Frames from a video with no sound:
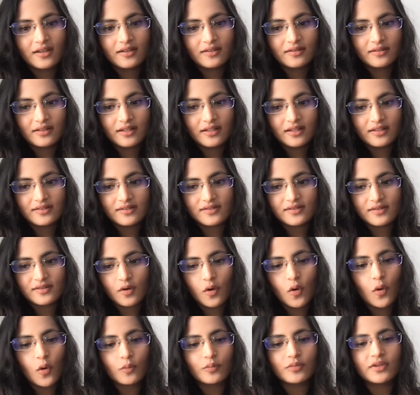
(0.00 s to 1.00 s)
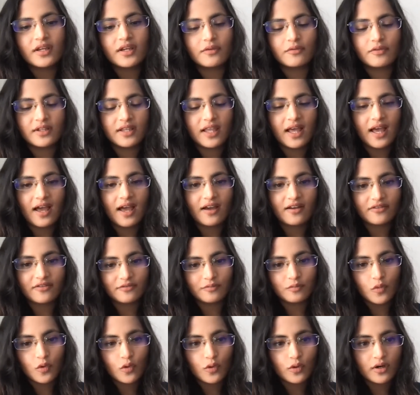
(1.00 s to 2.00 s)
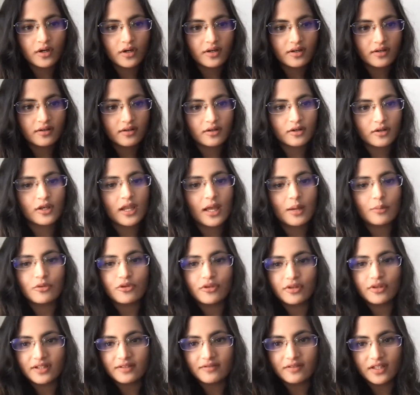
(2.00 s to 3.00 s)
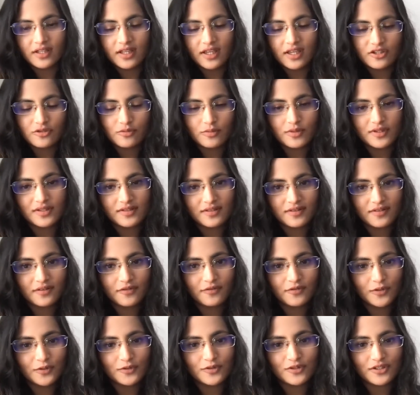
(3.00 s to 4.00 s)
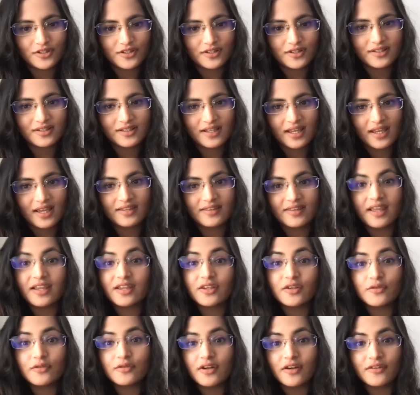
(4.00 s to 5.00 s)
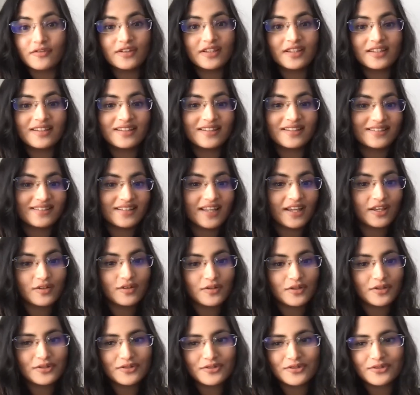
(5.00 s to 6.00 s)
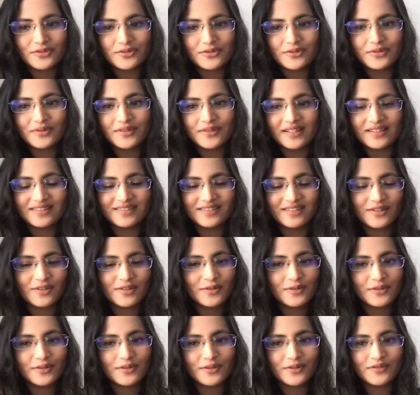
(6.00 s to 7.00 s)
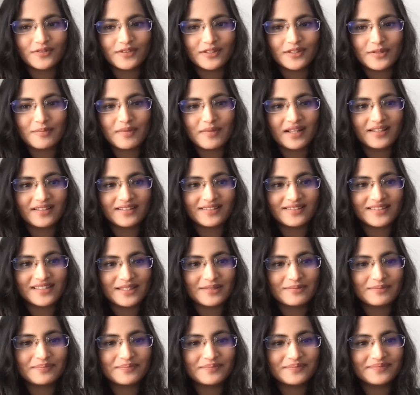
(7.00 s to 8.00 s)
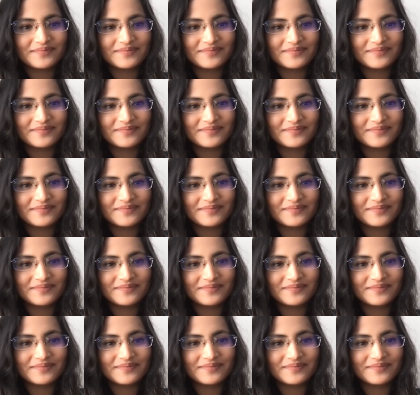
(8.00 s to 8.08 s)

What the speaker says: let's hope that we'll have more collaborative engagements in the future. And thank you, Ravi, and thank you, Anshu, and the whole Code for Nepal team.